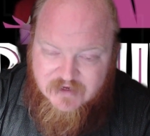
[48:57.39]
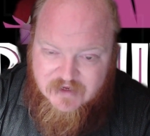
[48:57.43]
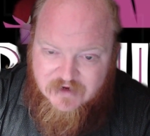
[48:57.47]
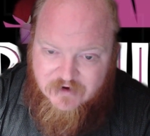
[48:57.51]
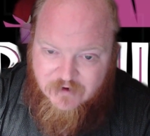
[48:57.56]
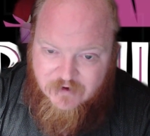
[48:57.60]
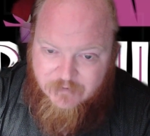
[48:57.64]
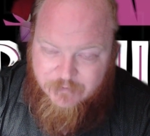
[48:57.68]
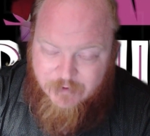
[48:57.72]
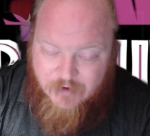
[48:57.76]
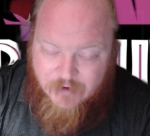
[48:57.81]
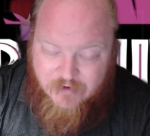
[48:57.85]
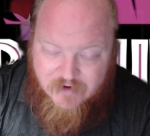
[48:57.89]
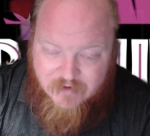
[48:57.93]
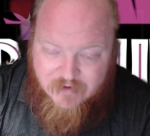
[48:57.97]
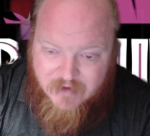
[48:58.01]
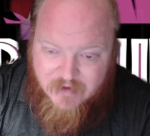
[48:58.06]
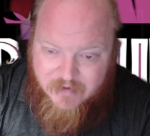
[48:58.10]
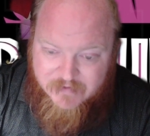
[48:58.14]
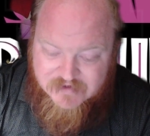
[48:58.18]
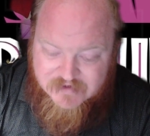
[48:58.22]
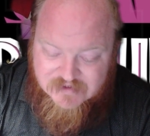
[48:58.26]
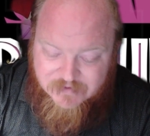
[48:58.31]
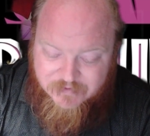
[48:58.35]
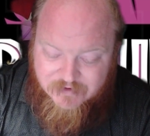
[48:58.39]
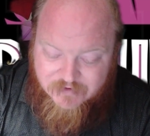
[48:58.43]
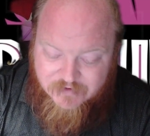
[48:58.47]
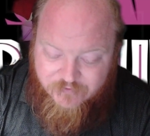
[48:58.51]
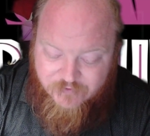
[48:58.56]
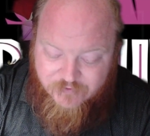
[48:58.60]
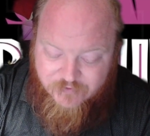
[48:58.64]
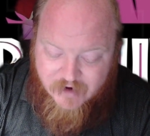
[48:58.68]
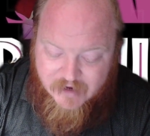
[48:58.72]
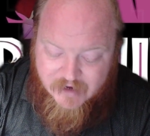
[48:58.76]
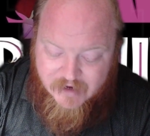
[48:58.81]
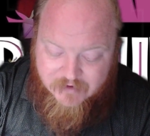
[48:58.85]
Your opponent maybe is a bit
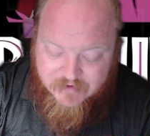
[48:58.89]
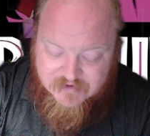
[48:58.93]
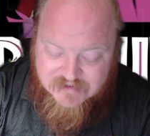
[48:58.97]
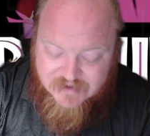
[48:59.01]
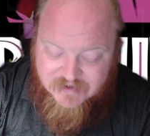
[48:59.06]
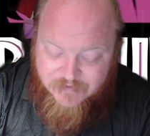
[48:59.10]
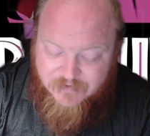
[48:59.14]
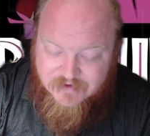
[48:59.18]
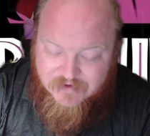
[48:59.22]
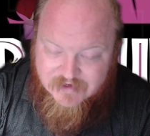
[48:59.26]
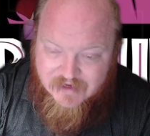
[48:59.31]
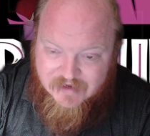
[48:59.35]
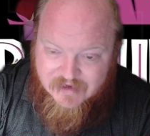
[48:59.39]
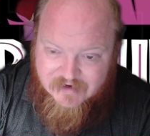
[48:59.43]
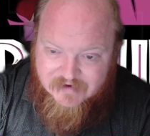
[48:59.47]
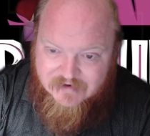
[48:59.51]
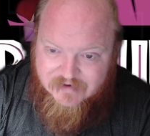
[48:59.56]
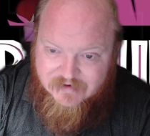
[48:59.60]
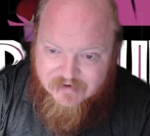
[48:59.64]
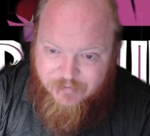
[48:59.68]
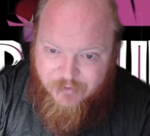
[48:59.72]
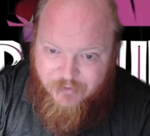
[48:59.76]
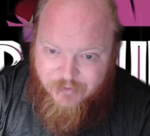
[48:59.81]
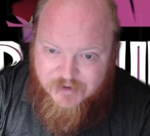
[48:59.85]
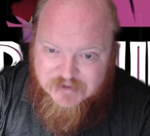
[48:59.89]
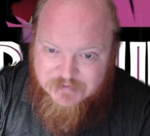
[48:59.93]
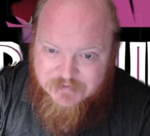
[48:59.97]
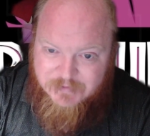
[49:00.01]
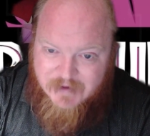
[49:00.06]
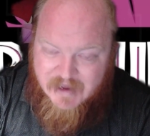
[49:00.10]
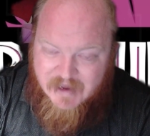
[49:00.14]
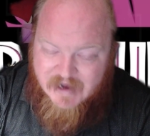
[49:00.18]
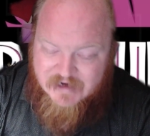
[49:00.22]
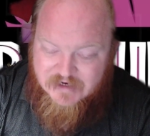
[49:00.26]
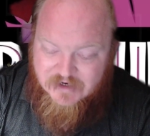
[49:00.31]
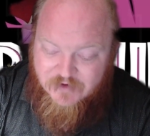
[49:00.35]
afraid or intimidated and deploys
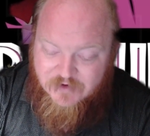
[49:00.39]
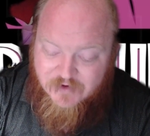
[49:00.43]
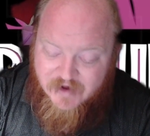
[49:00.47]
back. And you go,